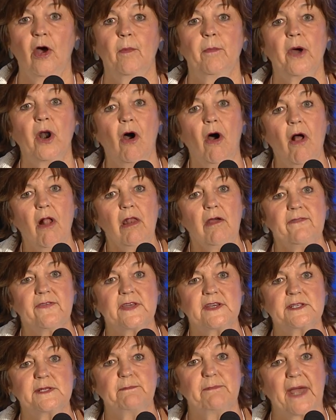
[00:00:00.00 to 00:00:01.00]
But all of
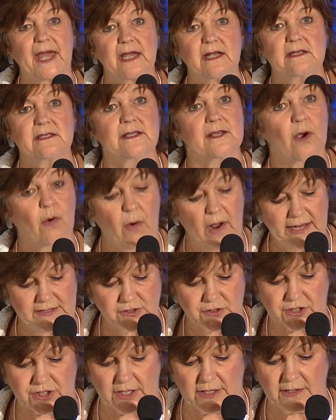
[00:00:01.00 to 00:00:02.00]
this begs the
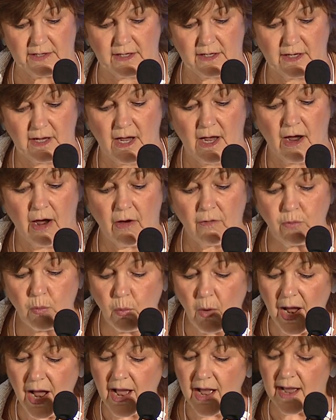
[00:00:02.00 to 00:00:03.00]
question of
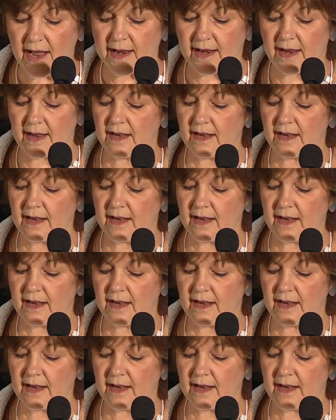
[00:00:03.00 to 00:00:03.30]
why,